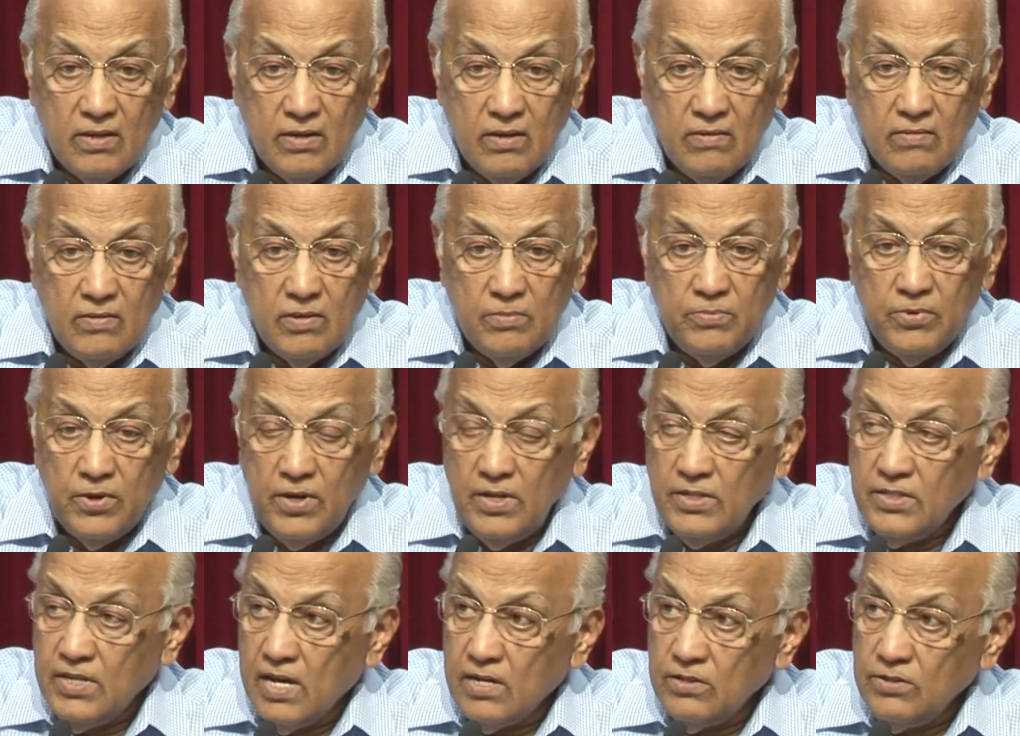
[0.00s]
If the
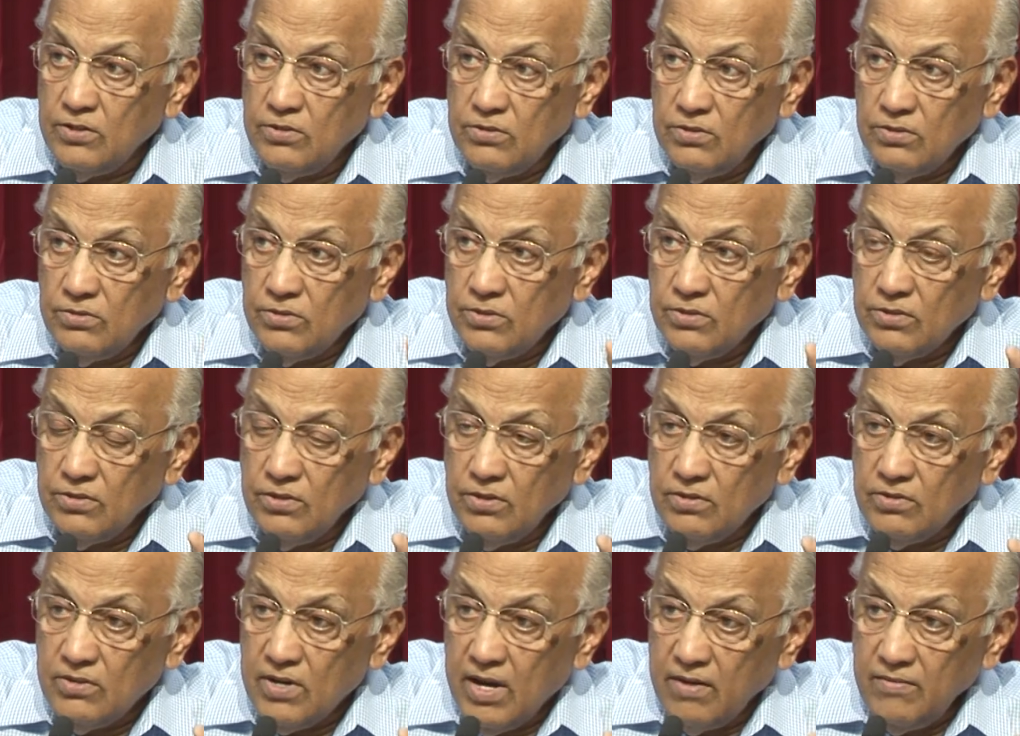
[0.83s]
police catch you, you show
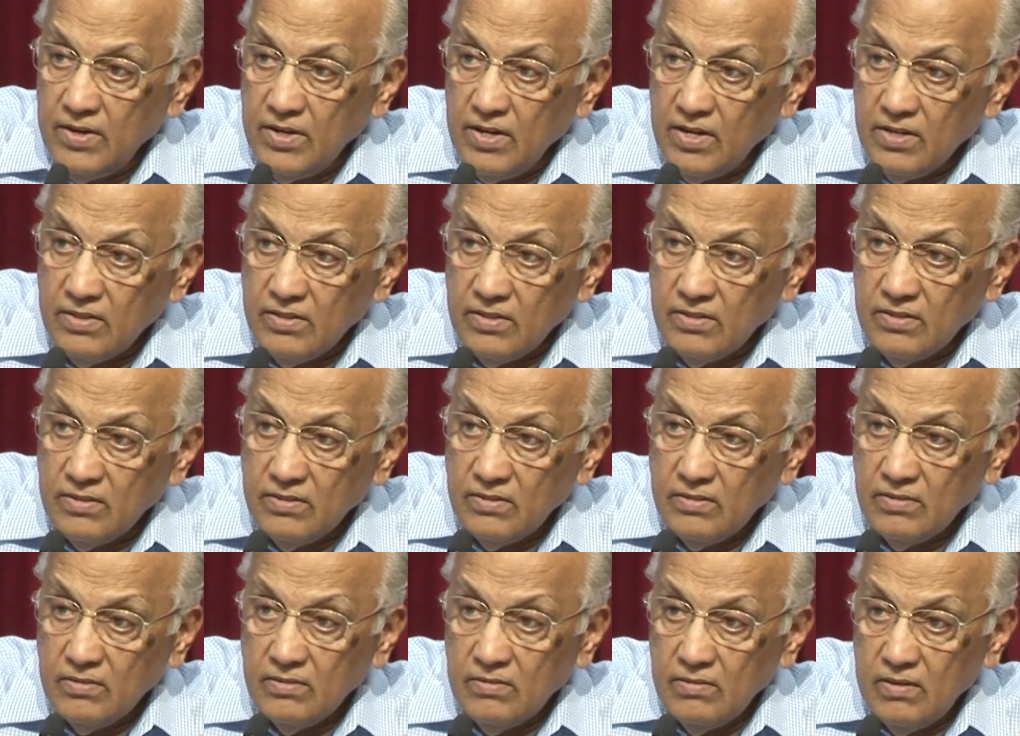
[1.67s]
your driving
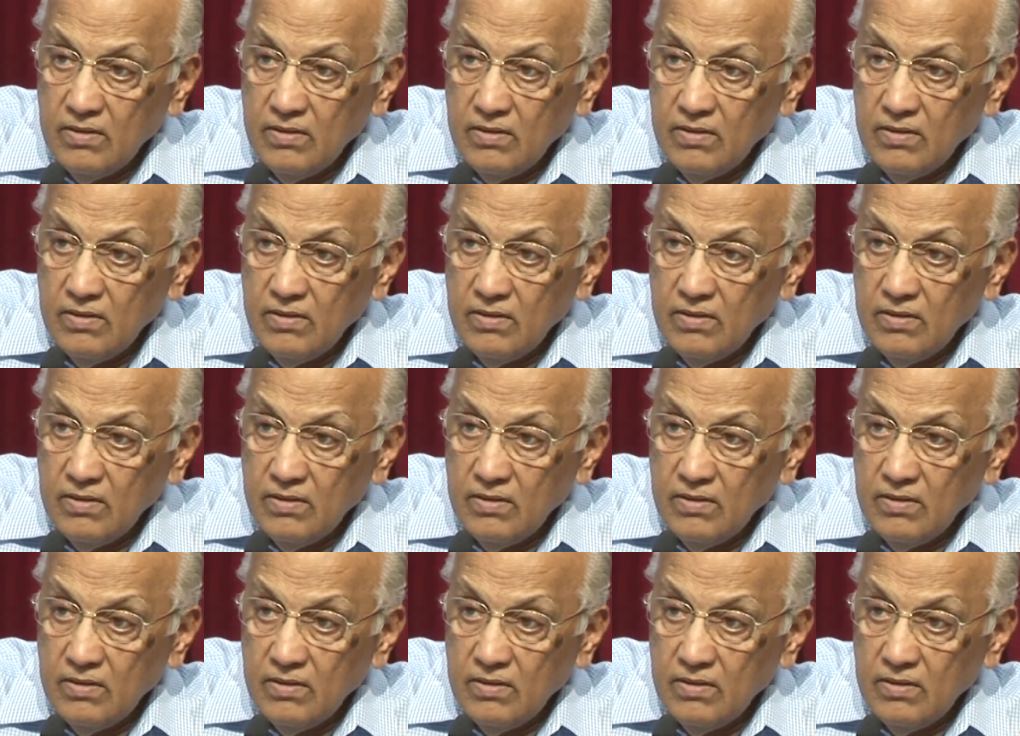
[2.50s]
license.